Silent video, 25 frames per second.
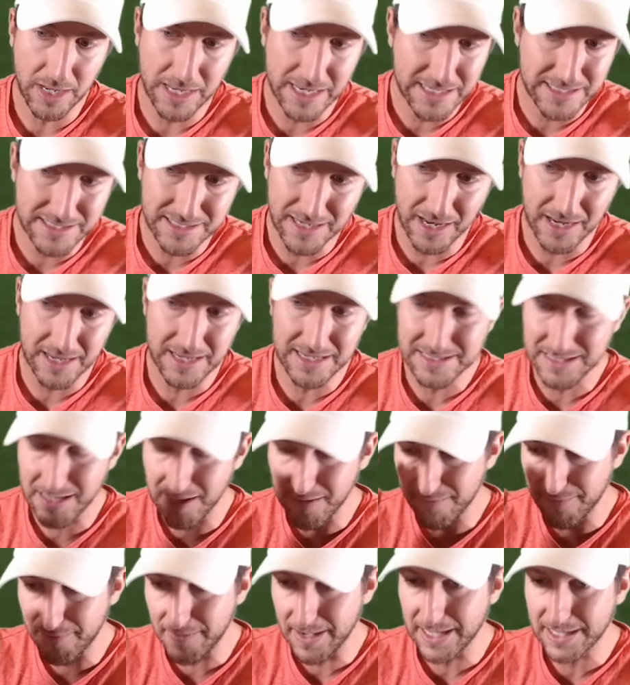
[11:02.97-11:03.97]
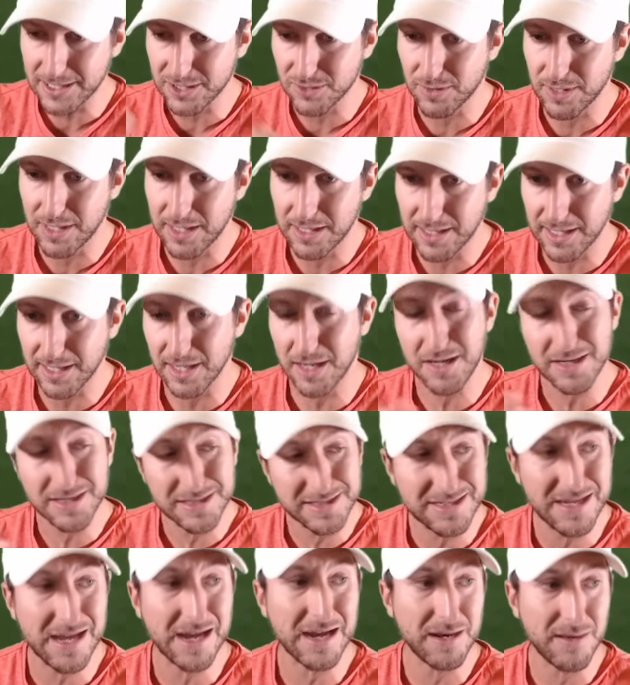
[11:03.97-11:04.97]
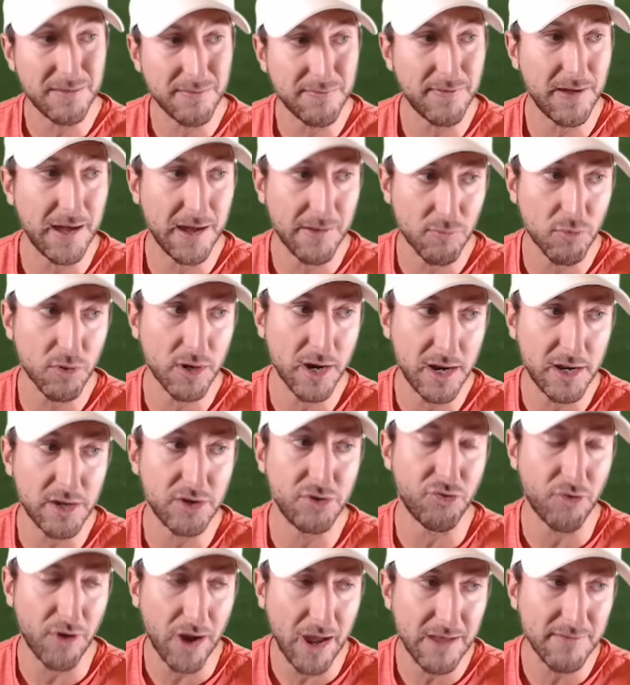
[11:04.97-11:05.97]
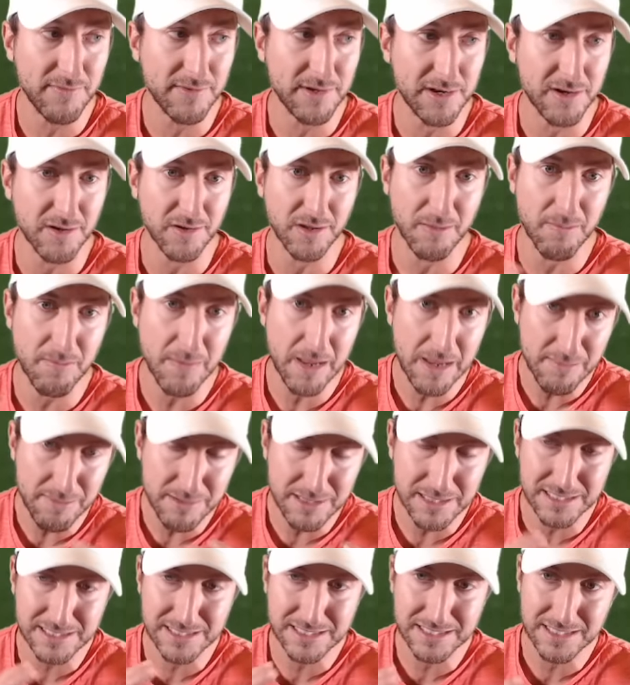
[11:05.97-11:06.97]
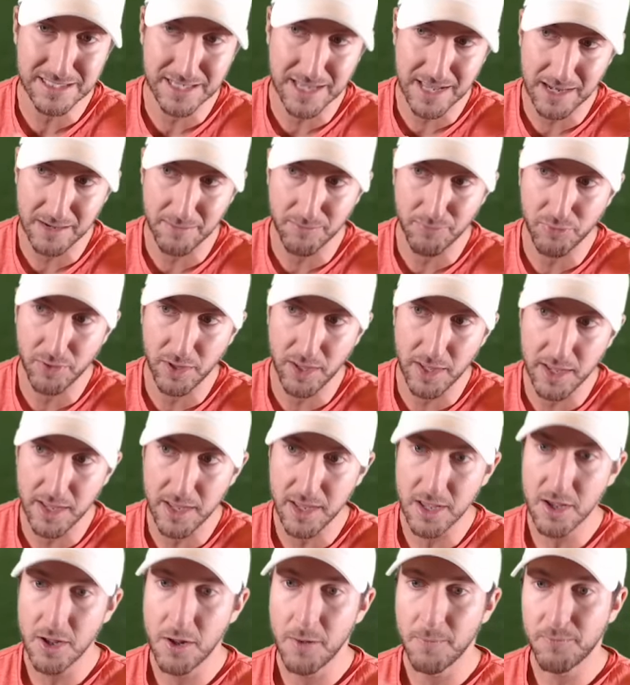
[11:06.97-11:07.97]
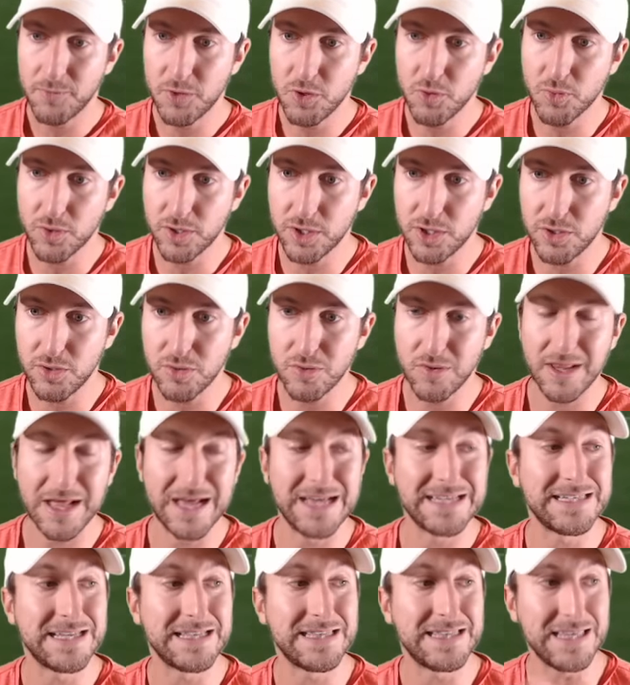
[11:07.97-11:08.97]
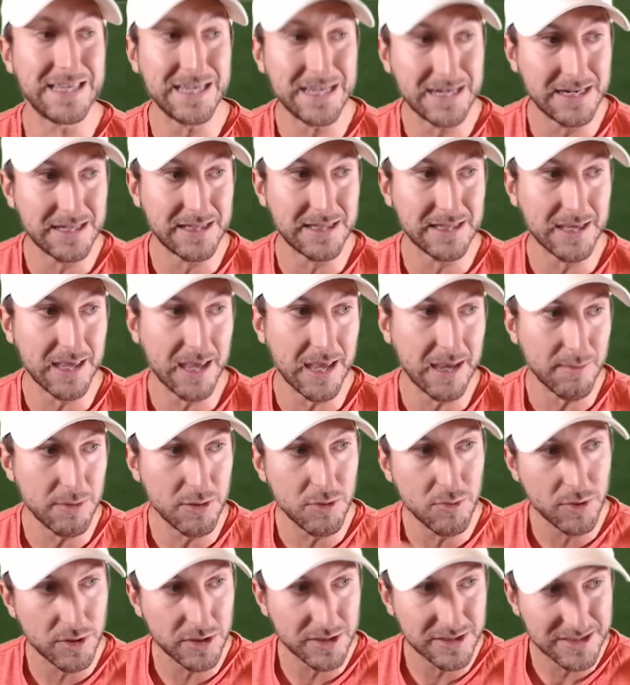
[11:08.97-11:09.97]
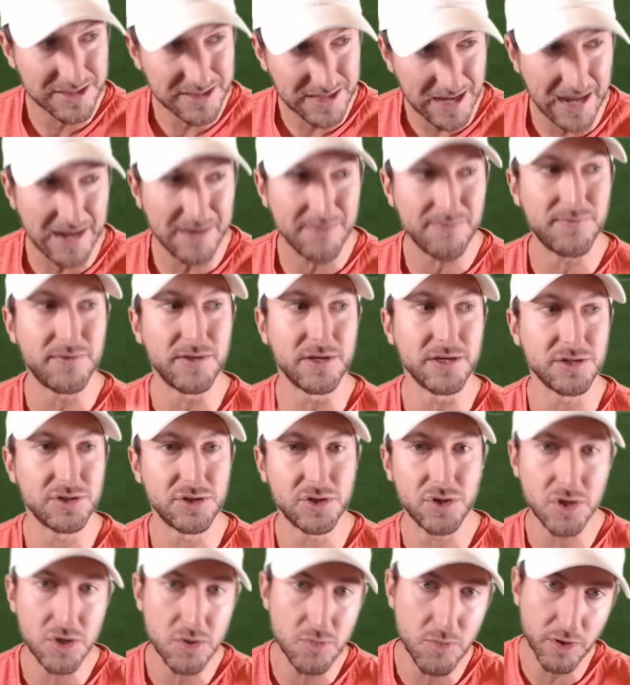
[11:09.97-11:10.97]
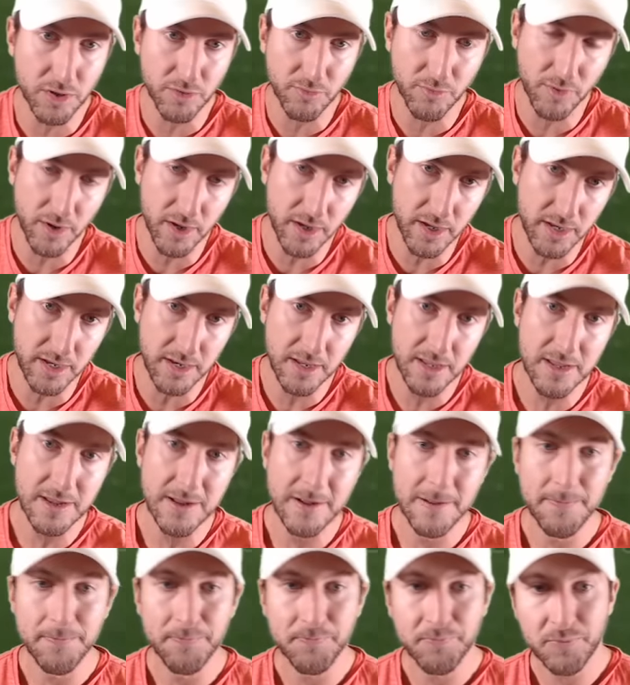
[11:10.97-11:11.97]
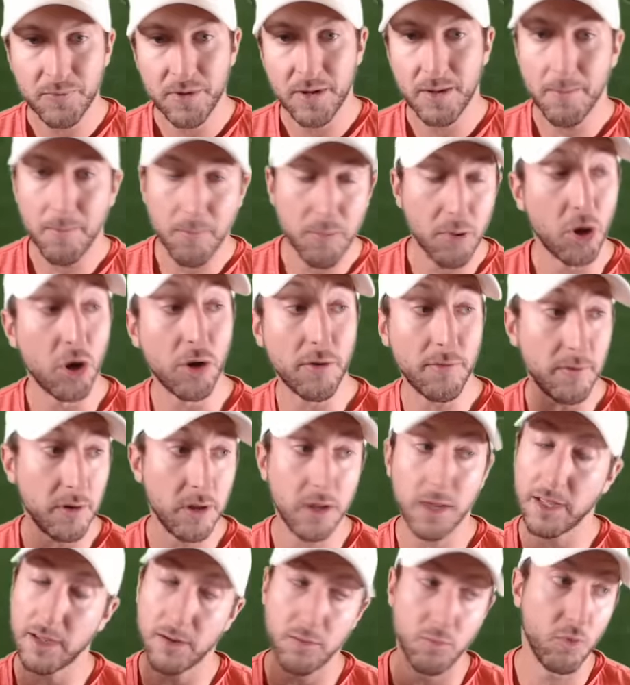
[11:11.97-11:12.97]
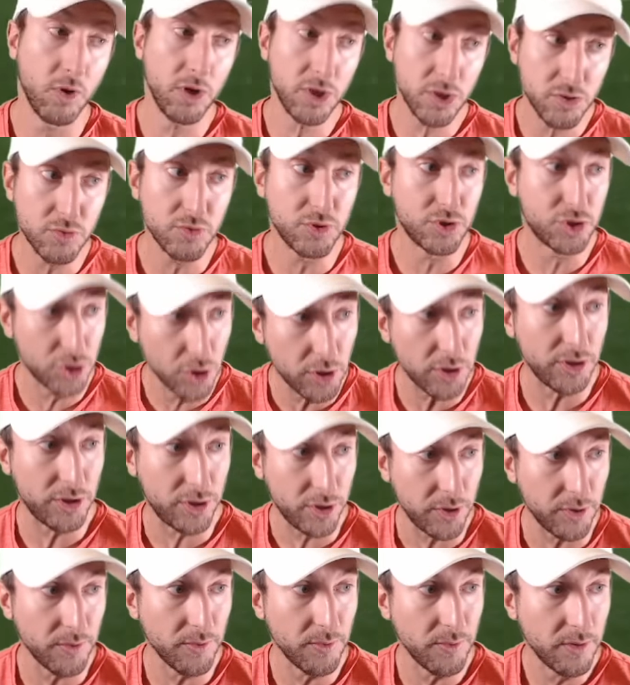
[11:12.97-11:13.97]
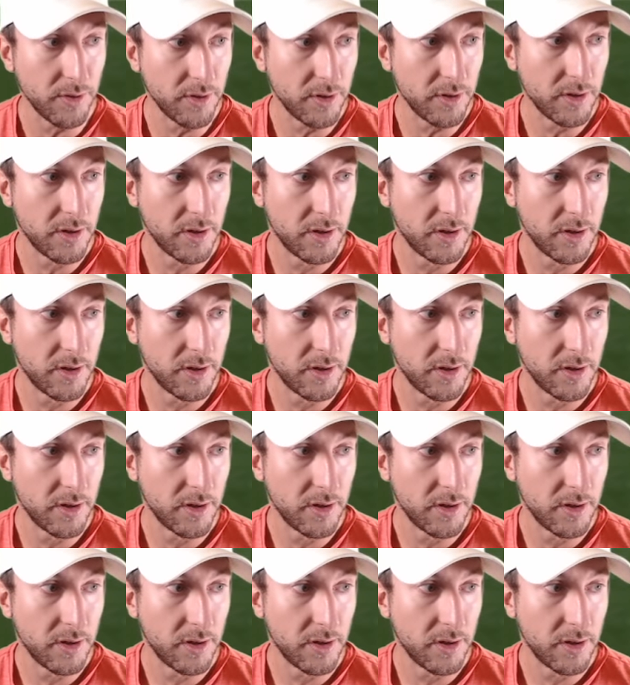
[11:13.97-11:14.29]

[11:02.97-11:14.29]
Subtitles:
He's not factoring in, like, that's second and five. We're kind of driving here. Like, maybe this is the kind of play you want to utilize at the end of the game. You want to save this. You know, you want to run what you should do.